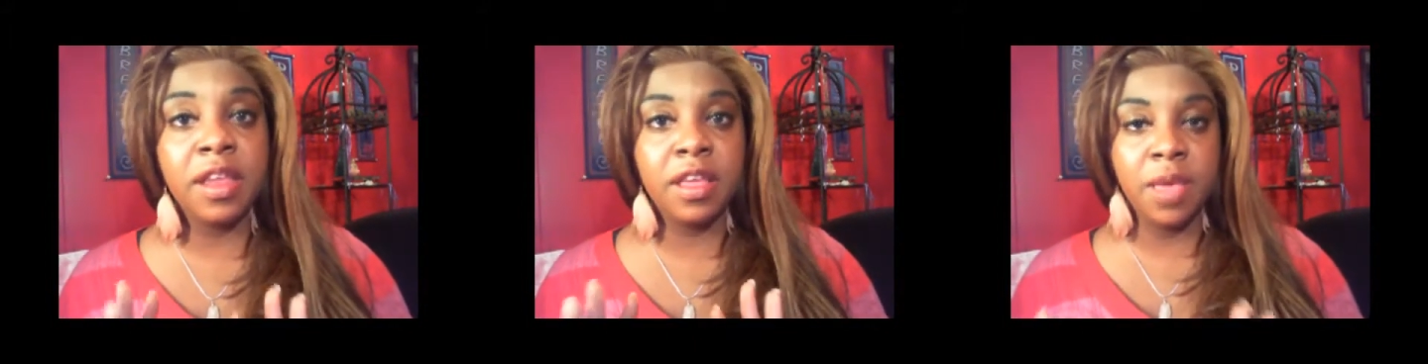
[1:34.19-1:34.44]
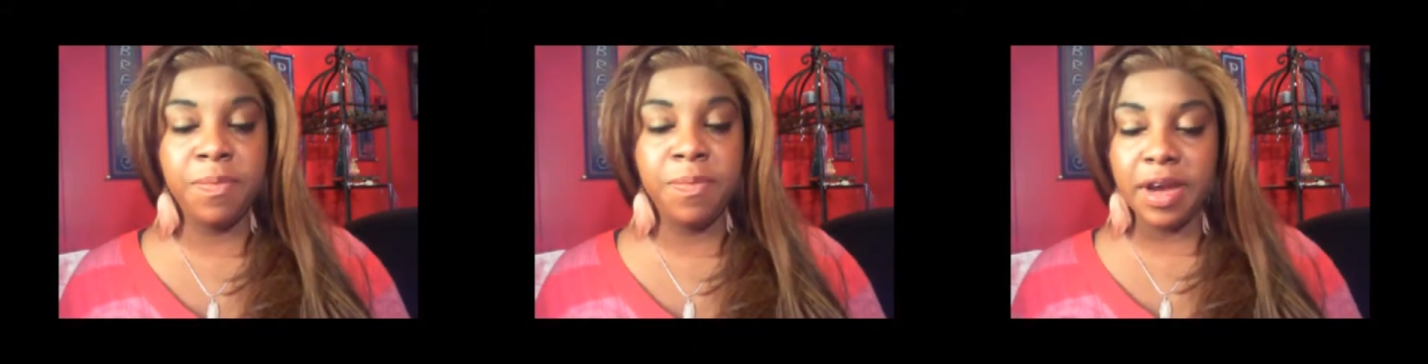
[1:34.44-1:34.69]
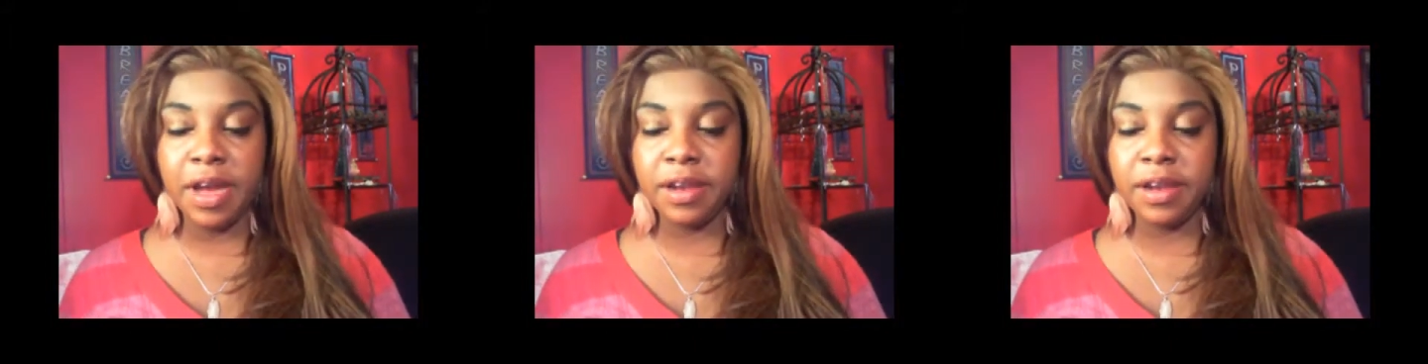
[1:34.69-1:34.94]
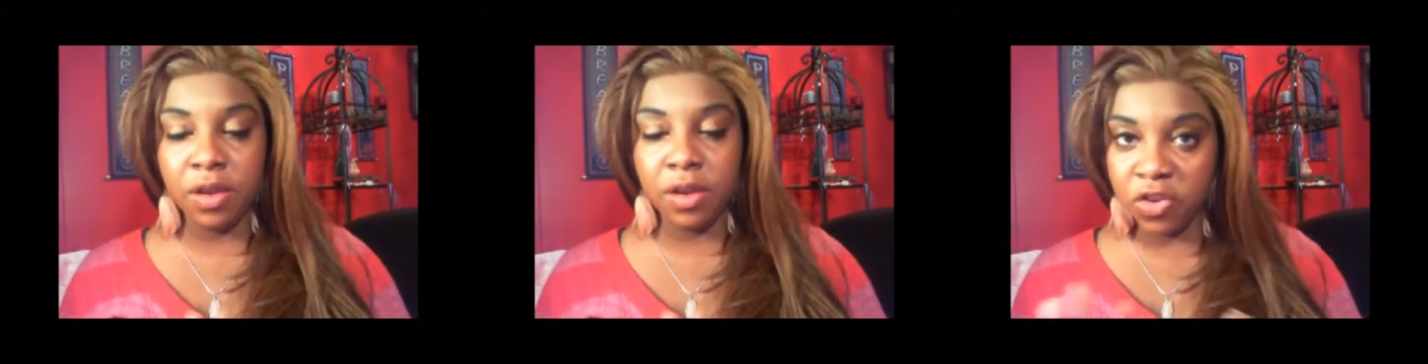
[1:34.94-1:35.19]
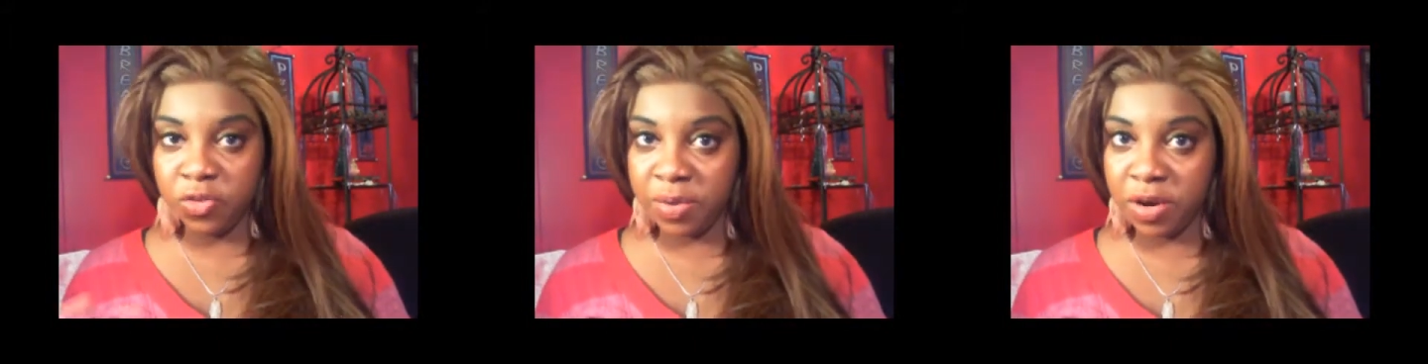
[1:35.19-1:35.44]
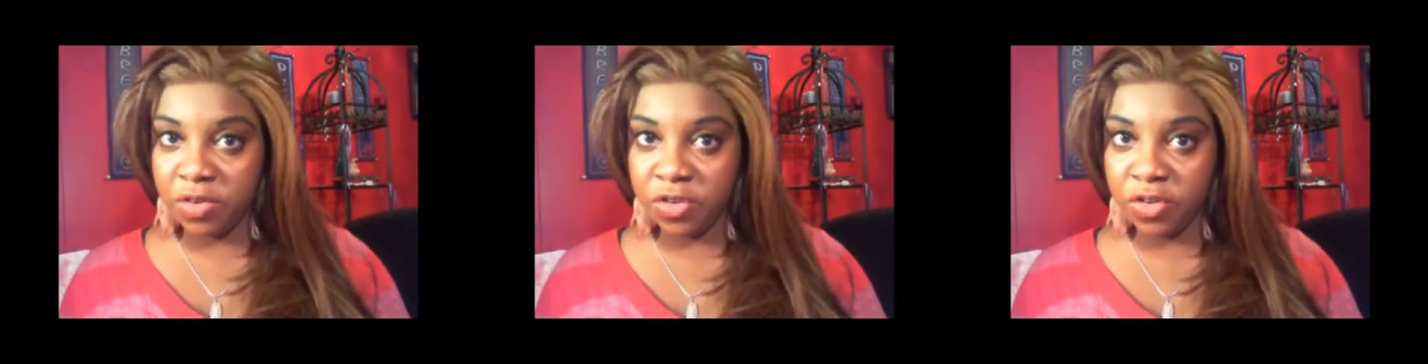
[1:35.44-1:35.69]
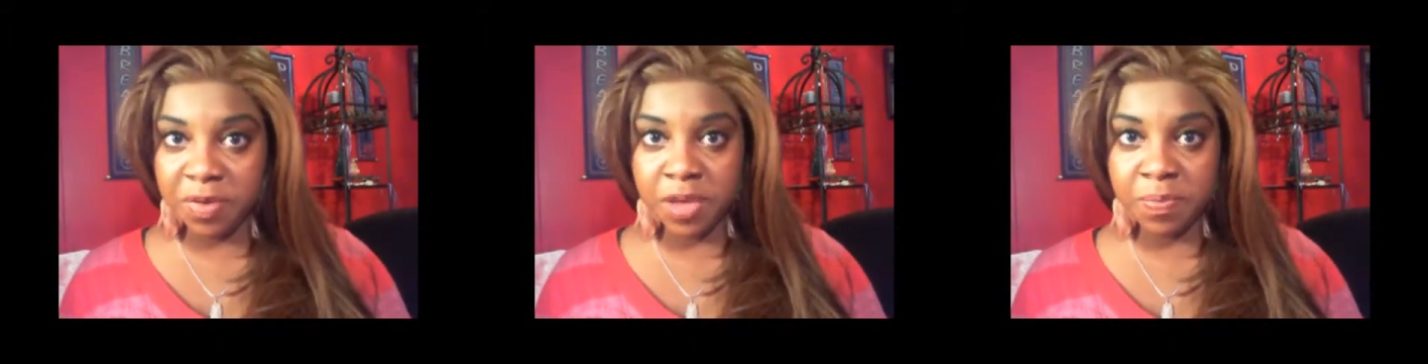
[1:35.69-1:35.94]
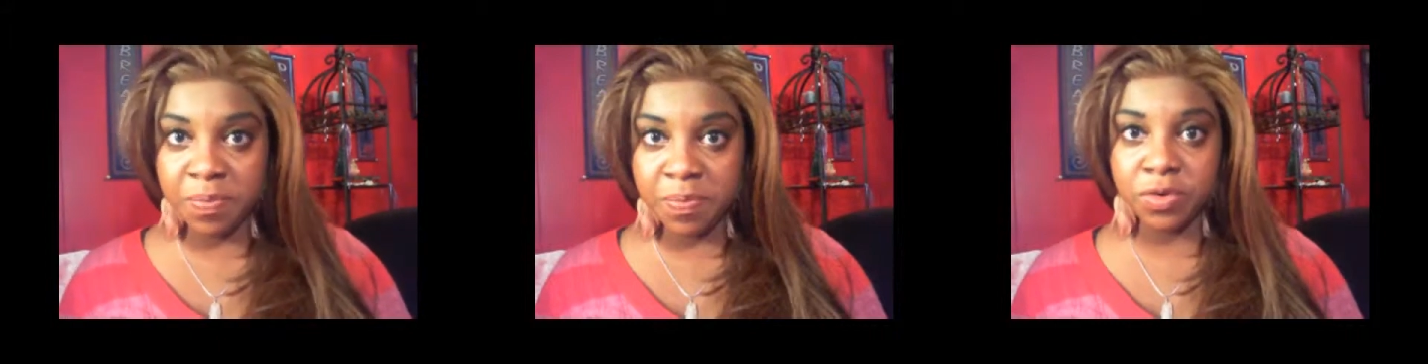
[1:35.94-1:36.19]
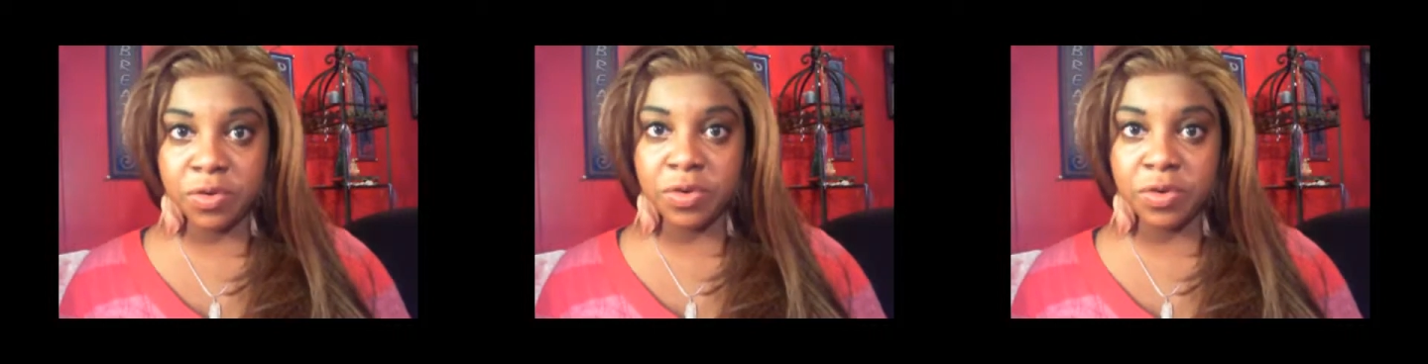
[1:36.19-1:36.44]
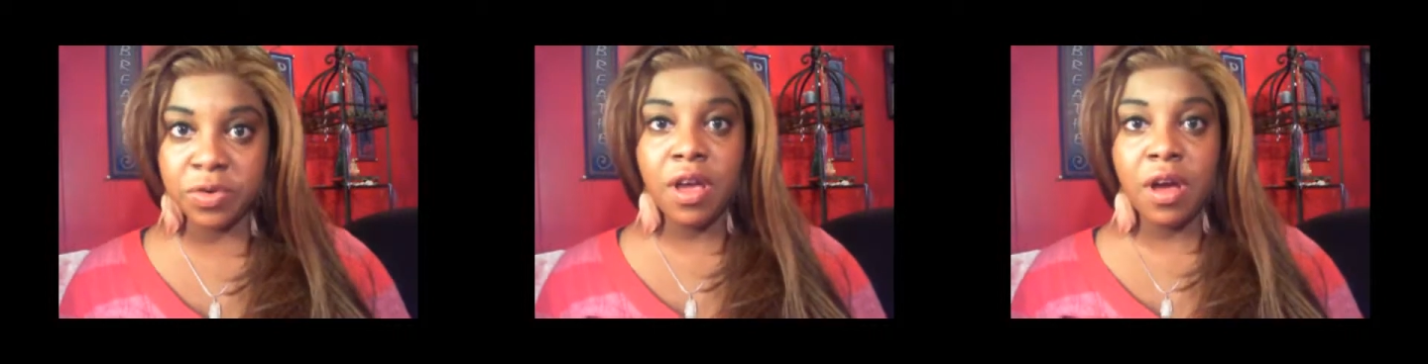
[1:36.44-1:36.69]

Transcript: And keep in mind that all spiritual people